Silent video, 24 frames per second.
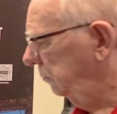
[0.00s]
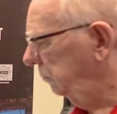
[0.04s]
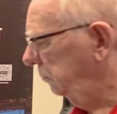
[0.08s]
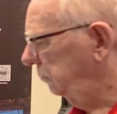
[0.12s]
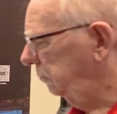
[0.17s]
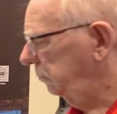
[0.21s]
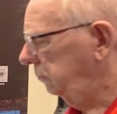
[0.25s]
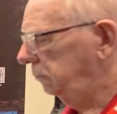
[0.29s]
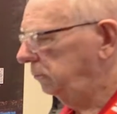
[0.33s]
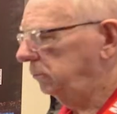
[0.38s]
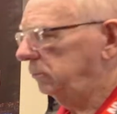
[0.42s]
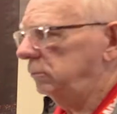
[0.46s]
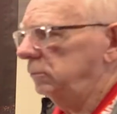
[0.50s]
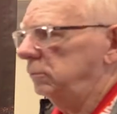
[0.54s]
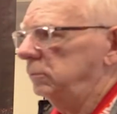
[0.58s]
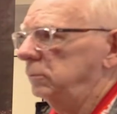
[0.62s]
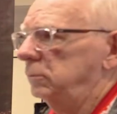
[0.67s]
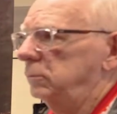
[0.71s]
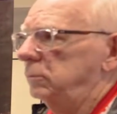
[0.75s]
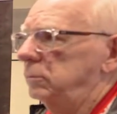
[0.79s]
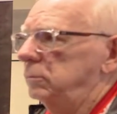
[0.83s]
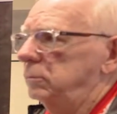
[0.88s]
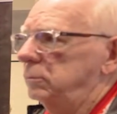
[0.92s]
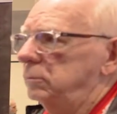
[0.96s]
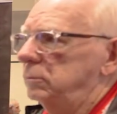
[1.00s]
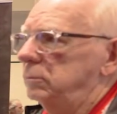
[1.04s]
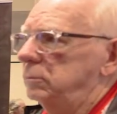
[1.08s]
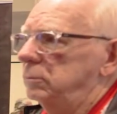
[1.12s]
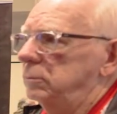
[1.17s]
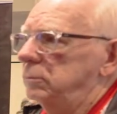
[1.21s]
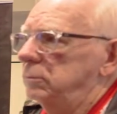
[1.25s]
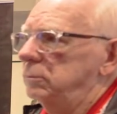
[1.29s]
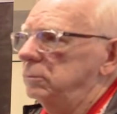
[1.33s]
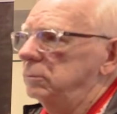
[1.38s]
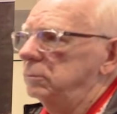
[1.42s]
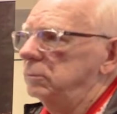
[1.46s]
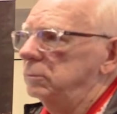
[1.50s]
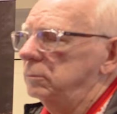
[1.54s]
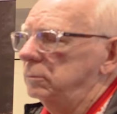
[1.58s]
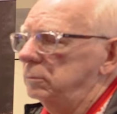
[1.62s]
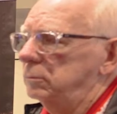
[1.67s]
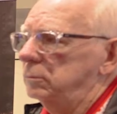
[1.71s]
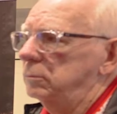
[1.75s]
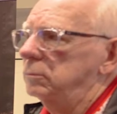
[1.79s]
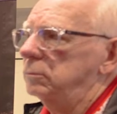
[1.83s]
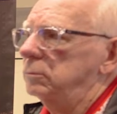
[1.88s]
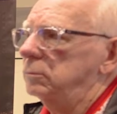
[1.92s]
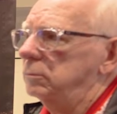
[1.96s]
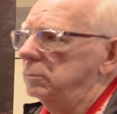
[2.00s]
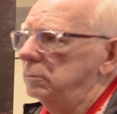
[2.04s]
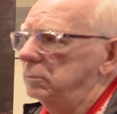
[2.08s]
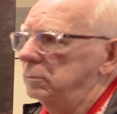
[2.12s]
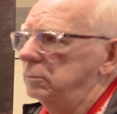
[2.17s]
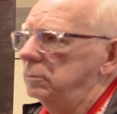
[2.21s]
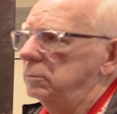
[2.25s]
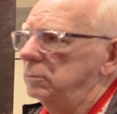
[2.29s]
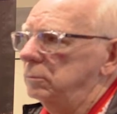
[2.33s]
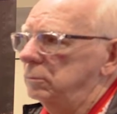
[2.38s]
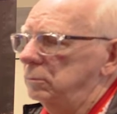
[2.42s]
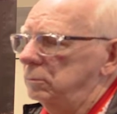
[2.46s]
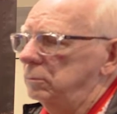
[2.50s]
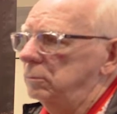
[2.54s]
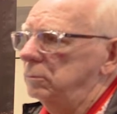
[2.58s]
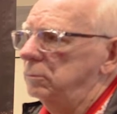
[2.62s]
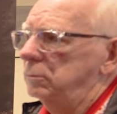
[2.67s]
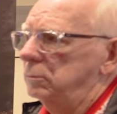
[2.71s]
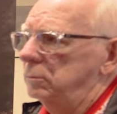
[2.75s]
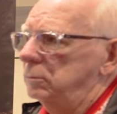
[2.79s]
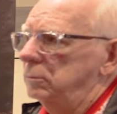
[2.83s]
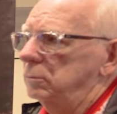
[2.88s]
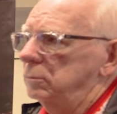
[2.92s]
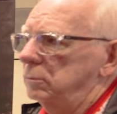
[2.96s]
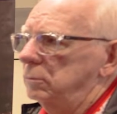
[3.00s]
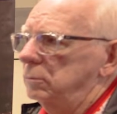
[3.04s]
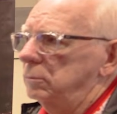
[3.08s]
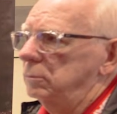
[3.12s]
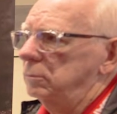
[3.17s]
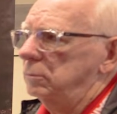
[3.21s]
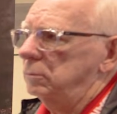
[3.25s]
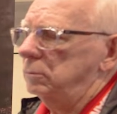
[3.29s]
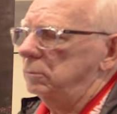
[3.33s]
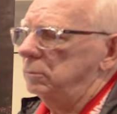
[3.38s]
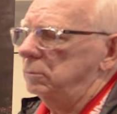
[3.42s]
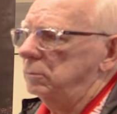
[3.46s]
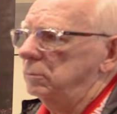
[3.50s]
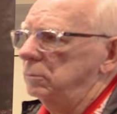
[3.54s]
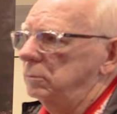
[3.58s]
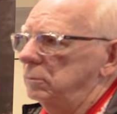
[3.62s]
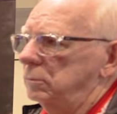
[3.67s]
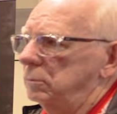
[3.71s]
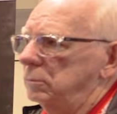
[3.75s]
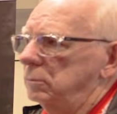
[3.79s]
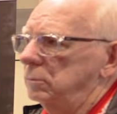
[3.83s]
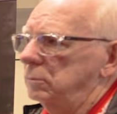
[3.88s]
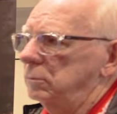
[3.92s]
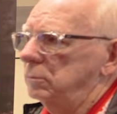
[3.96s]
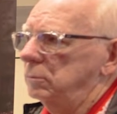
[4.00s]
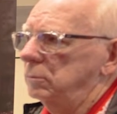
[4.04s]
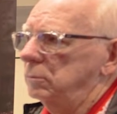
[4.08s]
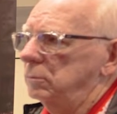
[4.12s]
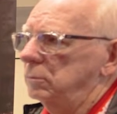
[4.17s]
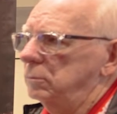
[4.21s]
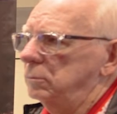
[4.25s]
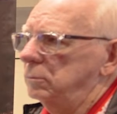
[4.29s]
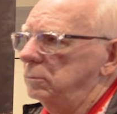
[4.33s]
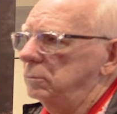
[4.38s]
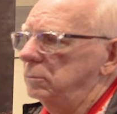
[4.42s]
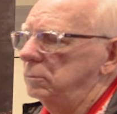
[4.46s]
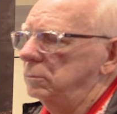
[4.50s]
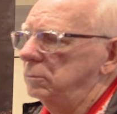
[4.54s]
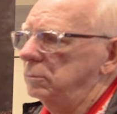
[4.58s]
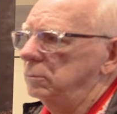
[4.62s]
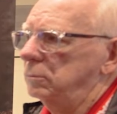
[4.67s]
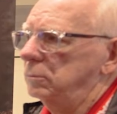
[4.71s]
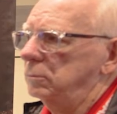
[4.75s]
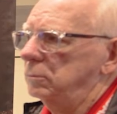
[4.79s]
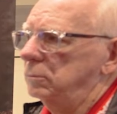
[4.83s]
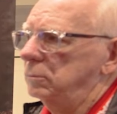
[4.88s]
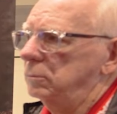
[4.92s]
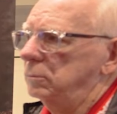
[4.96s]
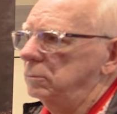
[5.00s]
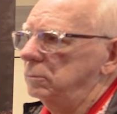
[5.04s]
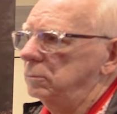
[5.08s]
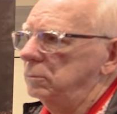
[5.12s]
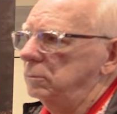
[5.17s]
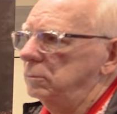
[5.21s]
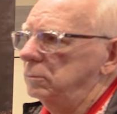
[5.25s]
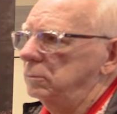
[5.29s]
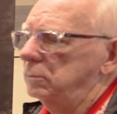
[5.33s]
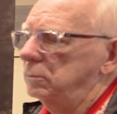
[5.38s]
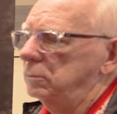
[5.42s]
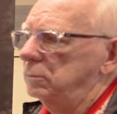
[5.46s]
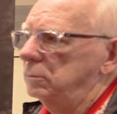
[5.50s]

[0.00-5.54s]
(silent)